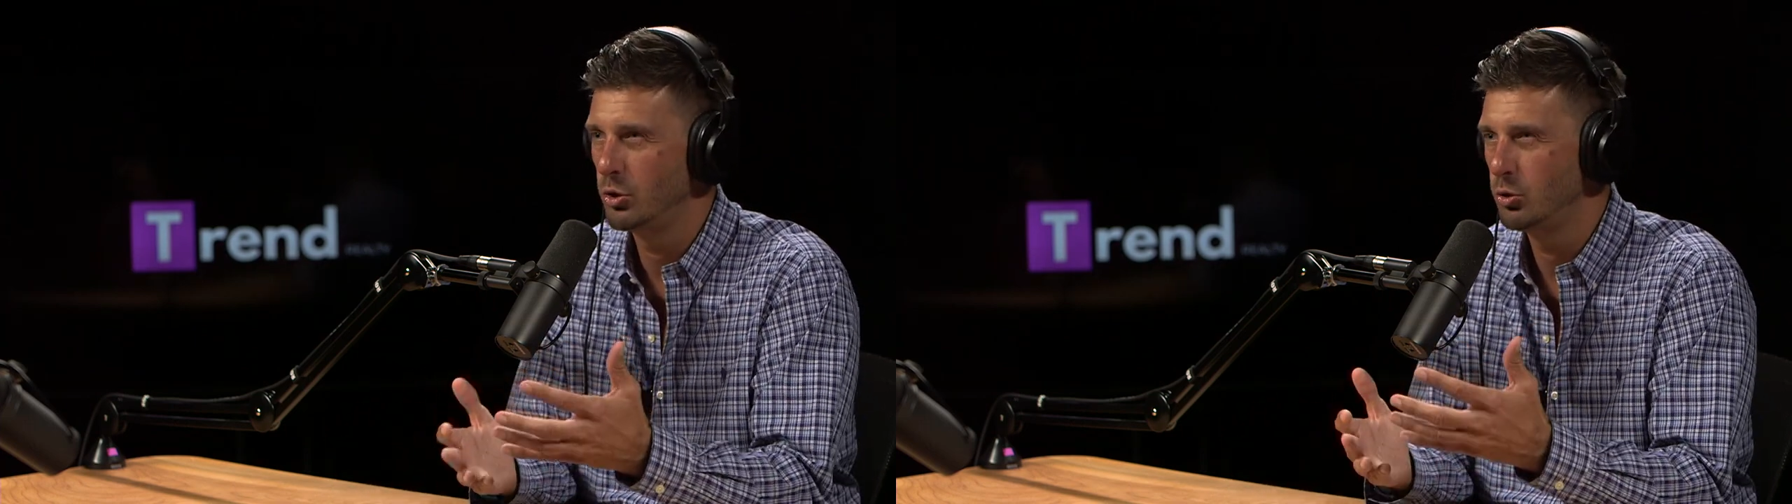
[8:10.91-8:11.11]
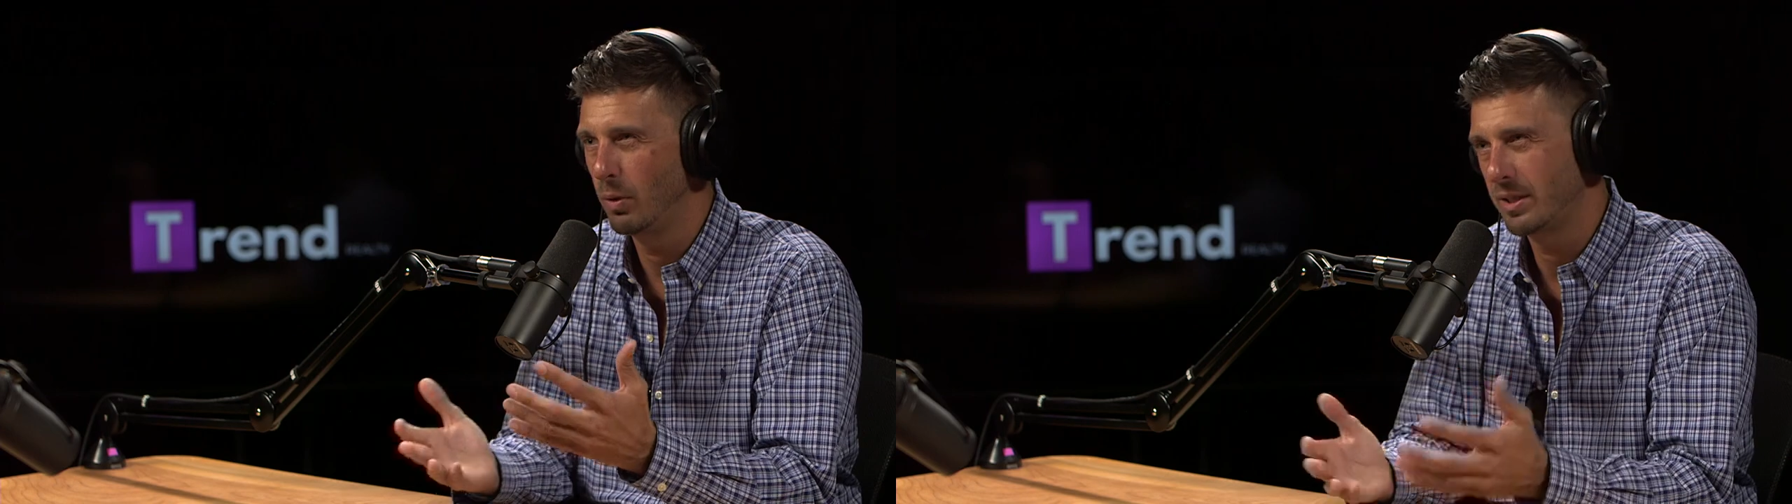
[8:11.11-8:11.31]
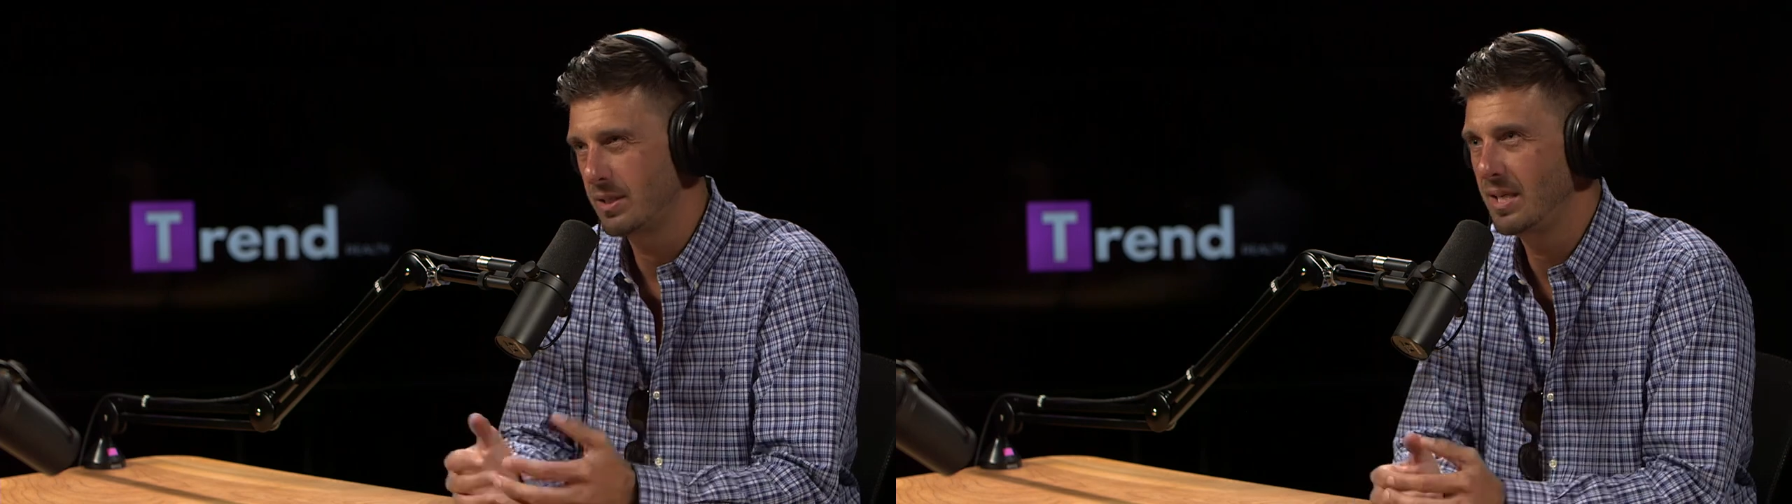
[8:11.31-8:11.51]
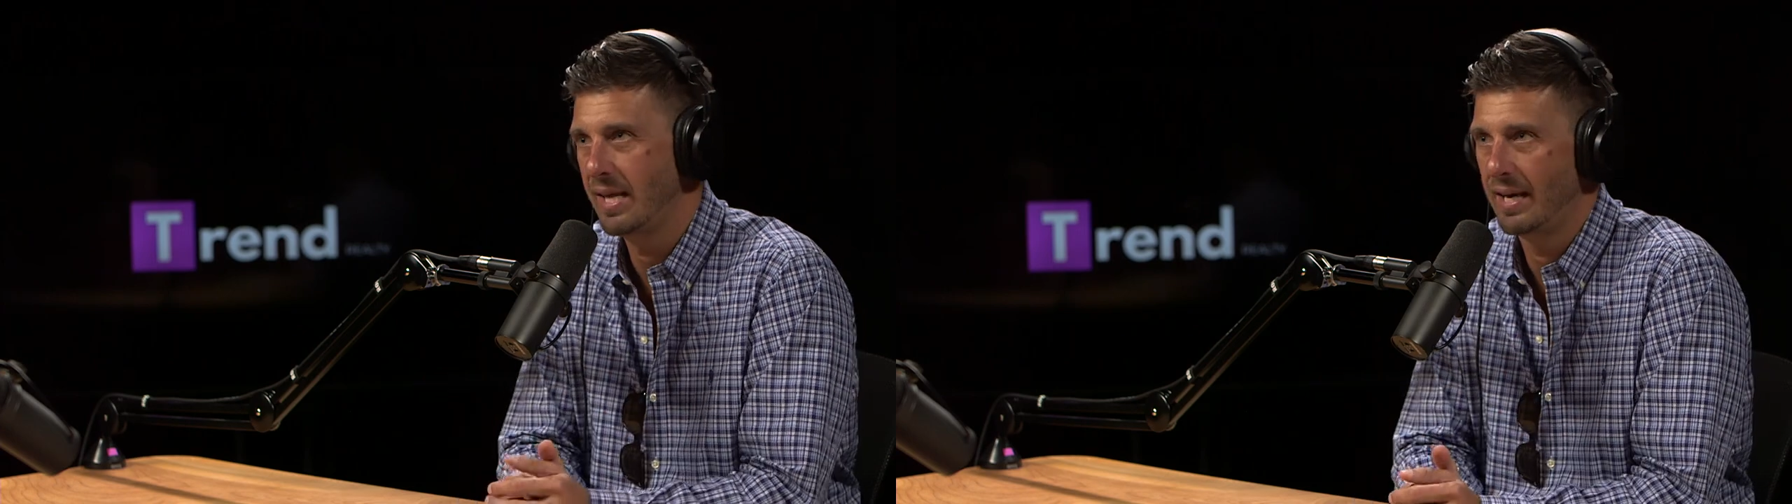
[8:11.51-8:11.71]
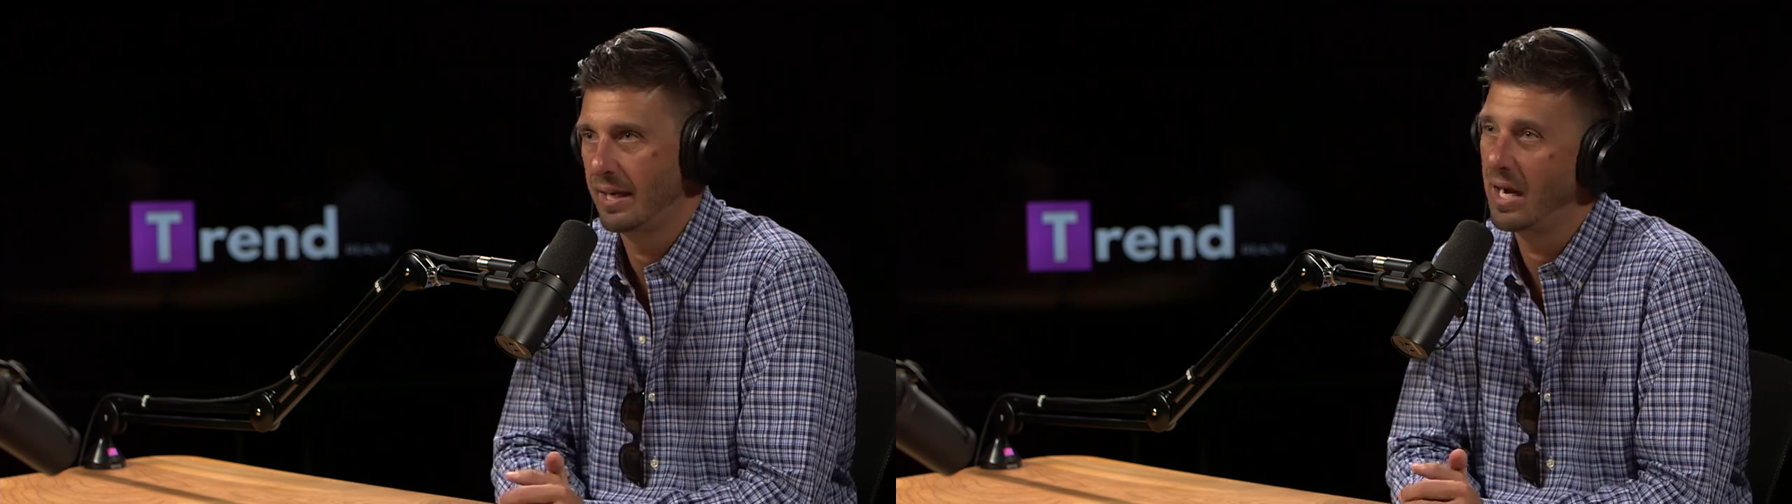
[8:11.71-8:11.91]
would you want to see
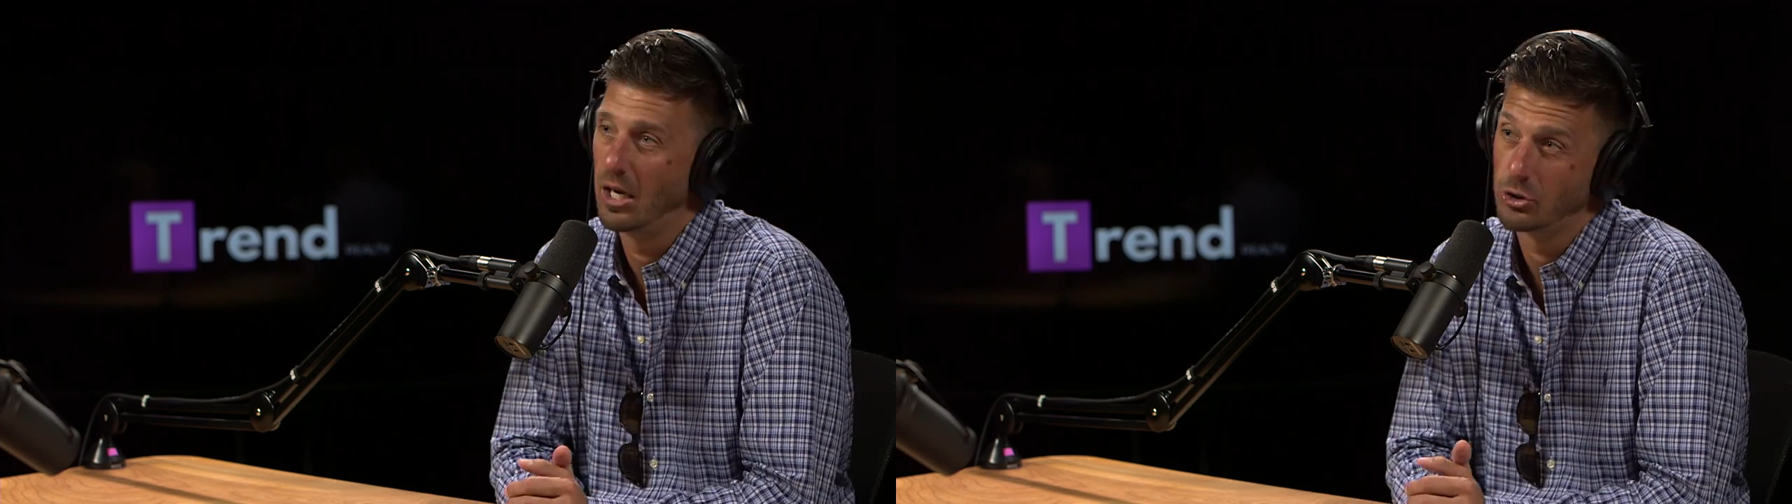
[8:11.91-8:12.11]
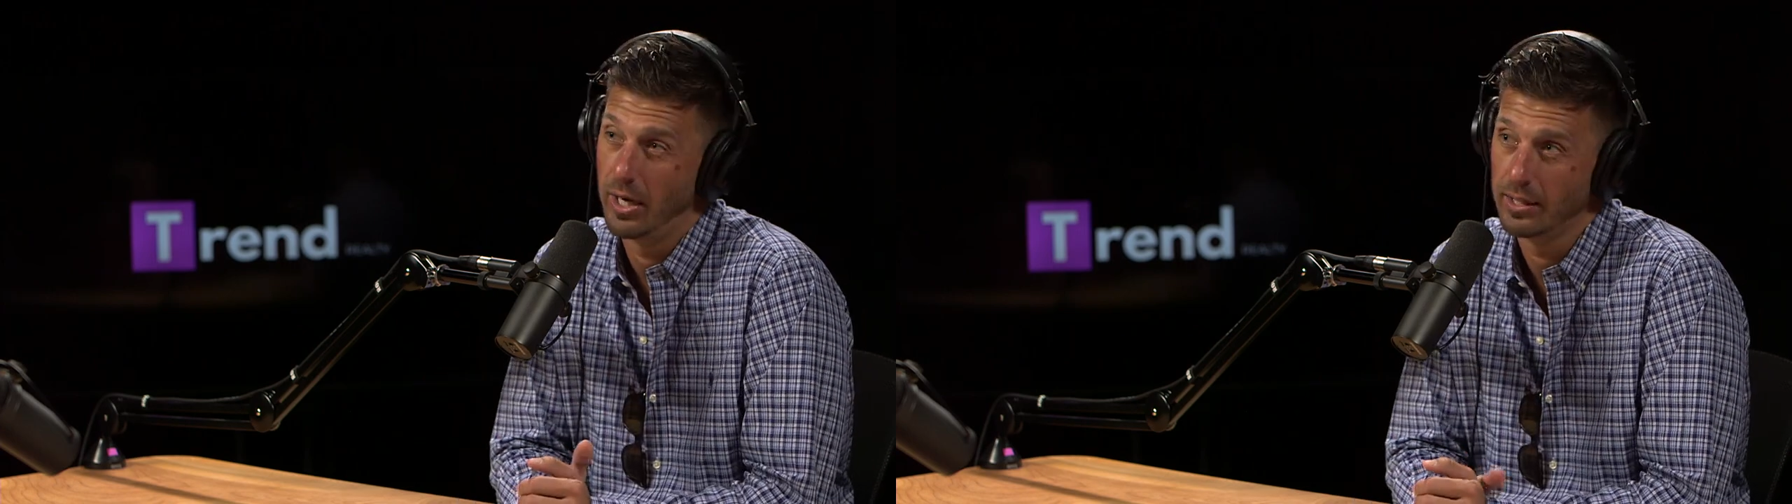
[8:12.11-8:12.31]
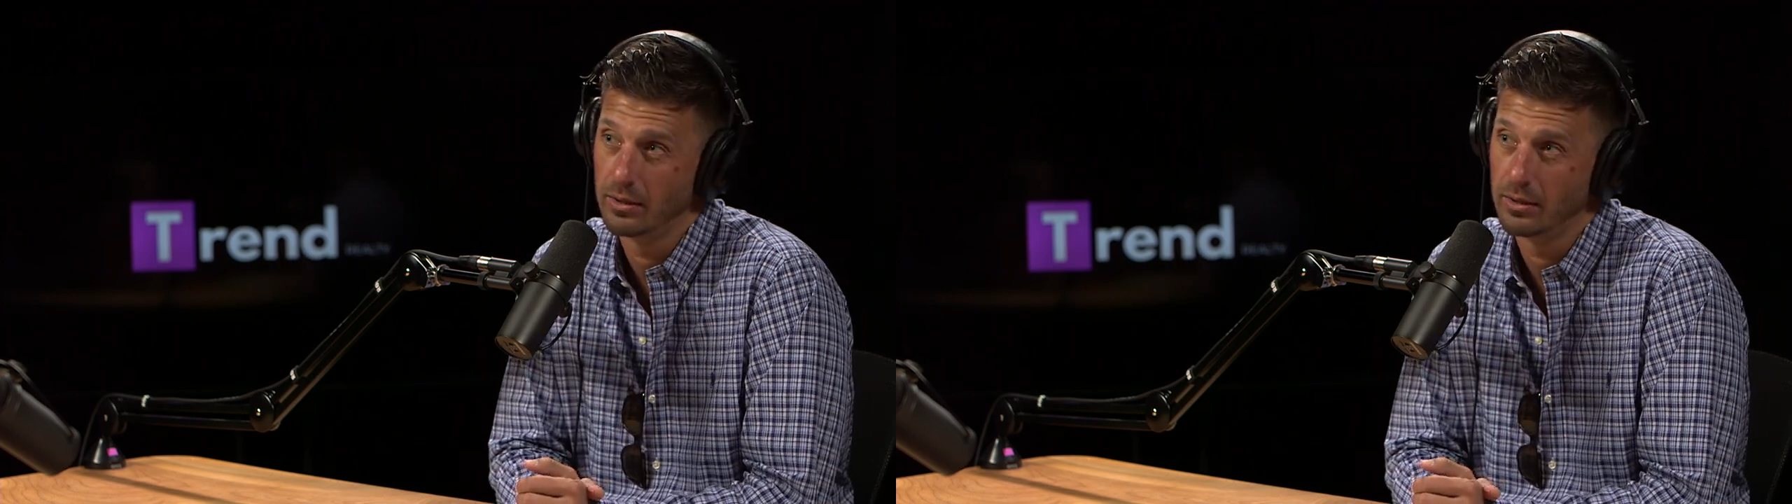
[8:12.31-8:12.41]
that in a contract?